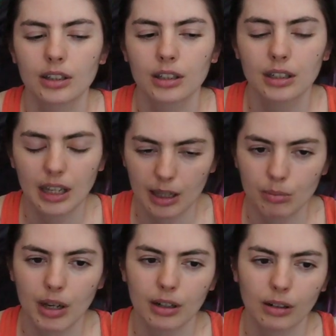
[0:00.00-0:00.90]
getting
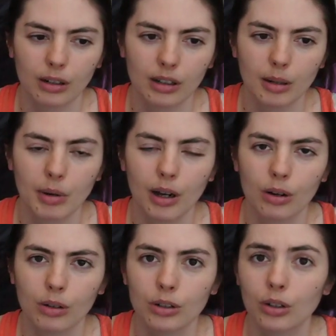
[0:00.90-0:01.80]
better
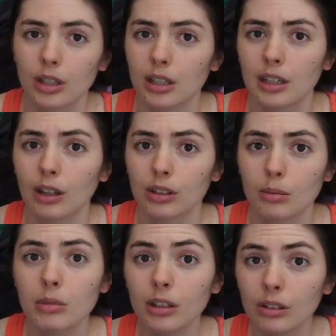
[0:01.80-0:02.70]
about cooking healthy
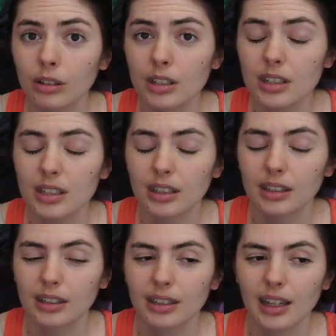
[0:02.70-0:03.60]
meals,
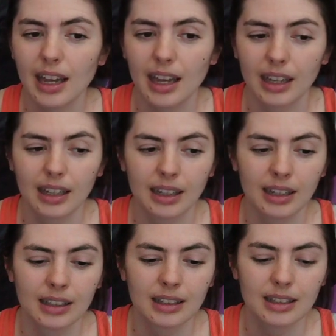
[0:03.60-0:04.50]

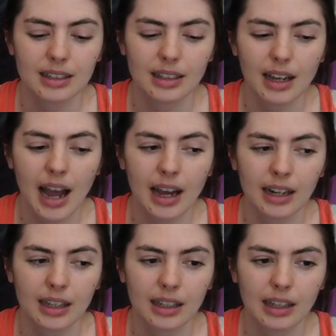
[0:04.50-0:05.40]
and
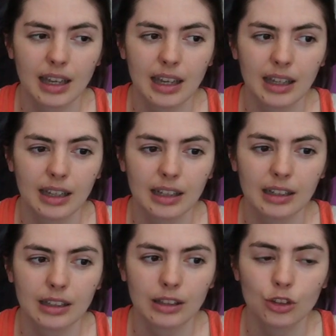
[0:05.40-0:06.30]
adding
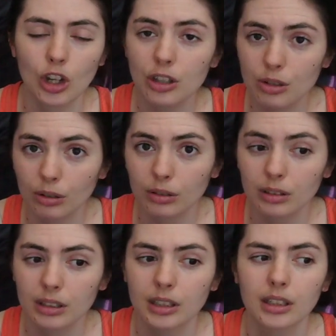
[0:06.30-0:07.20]
in
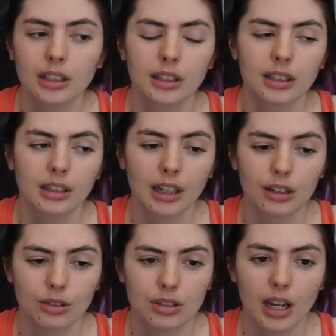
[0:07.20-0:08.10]
gentle
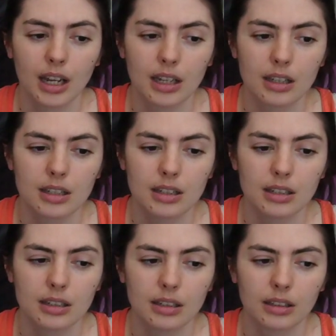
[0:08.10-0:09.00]

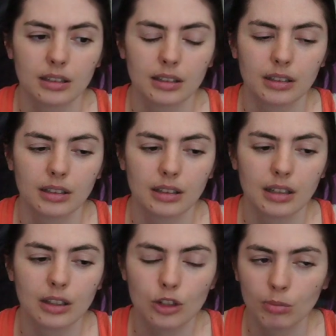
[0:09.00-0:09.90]
exercise
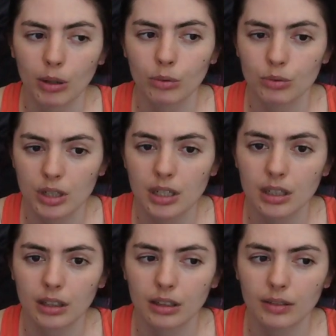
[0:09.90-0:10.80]
into my
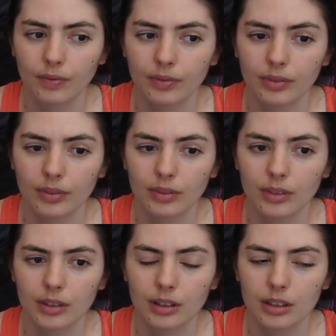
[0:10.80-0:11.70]
routine
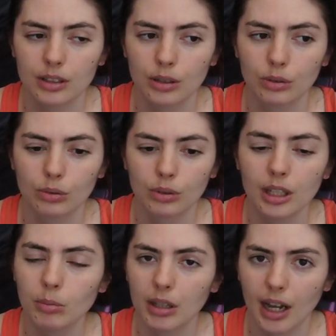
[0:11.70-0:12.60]
to
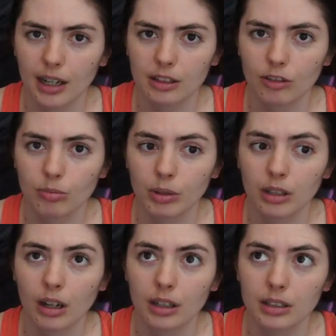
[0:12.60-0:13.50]
keep me active but
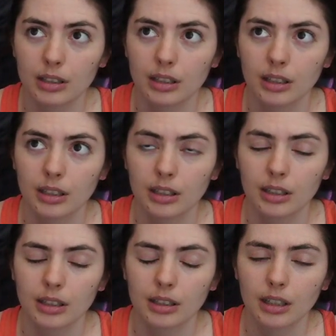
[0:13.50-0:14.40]
not
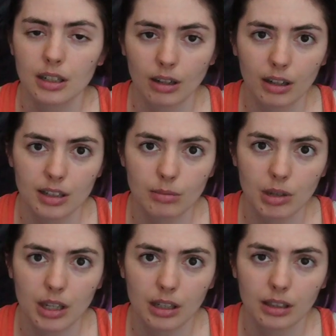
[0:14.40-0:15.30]
exhaust
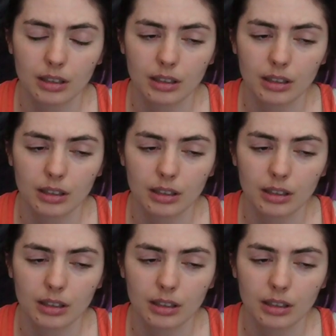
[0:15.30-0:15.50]
me,